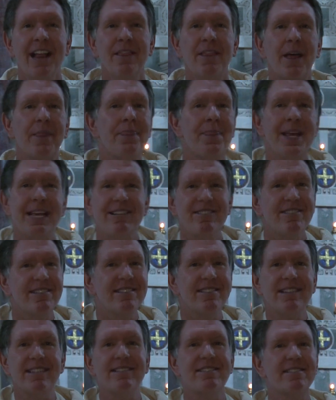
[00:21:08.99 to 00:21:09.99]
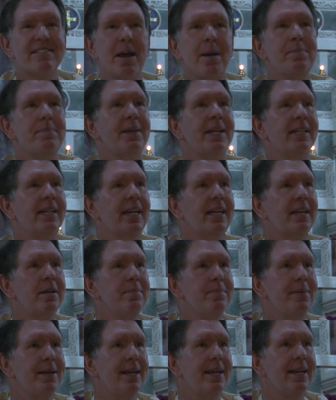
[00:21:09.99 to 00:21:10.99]
that this isn't something that
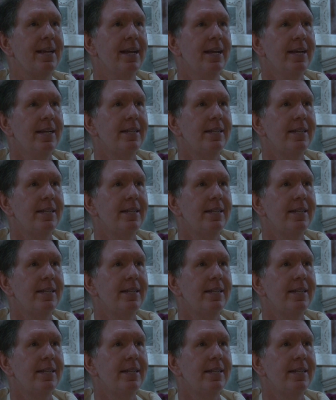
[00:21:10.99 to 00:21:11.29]
can be